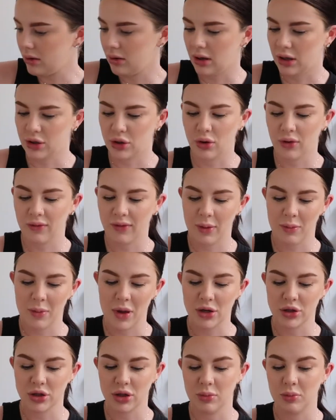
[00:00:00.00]
I don't know if I
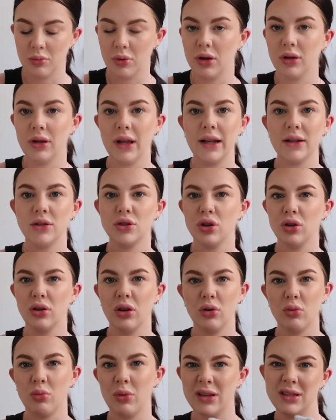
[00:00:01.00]
mentioned, but like 2
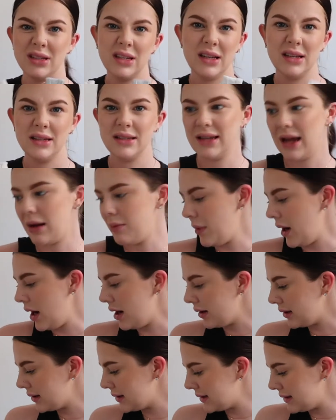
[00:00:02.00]
little onesies, 10
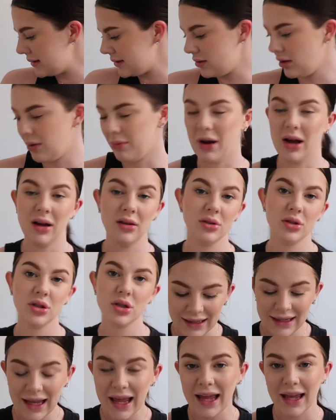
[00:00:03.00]
bucks. It's not much.
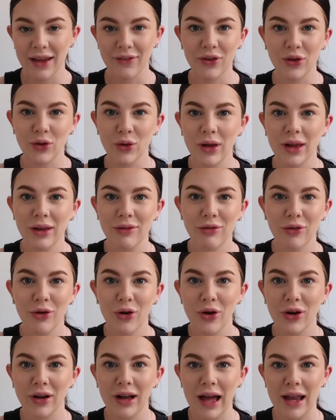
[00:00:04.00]
Yeah, if you're looking
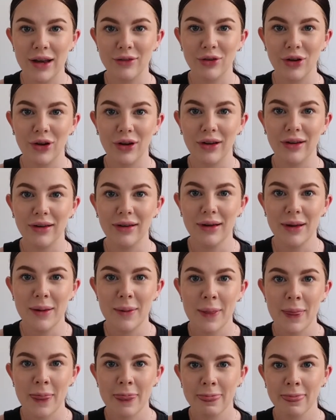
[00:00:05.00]
for kind of a
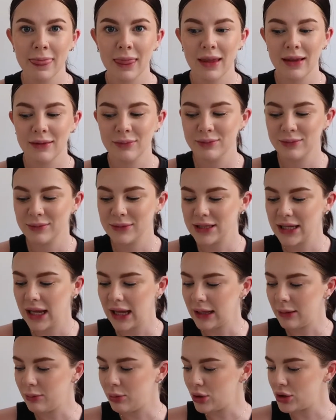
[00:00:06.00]

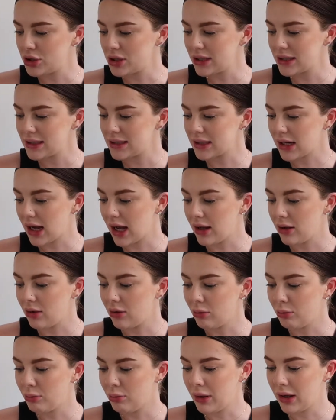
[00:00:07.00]
slightly bougier
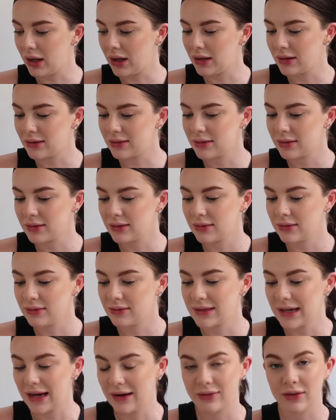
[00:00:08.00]
style, but
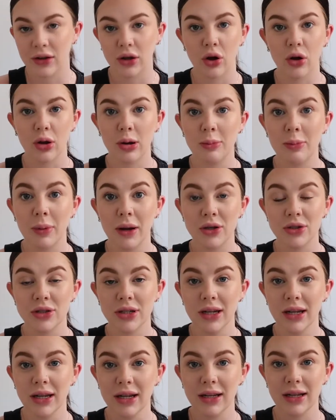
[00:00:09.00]
definitely on a
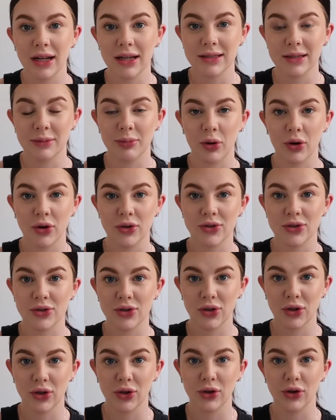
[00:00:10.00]
budget, as opposed
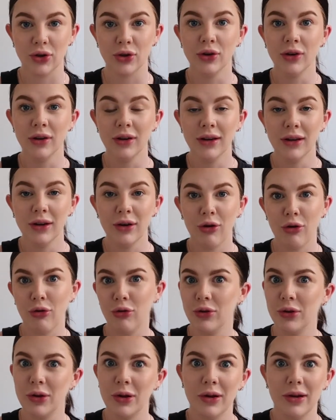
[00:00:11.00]
to
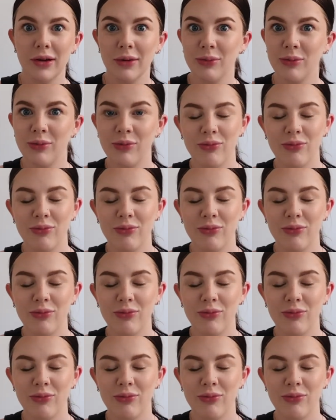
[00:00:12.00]
all the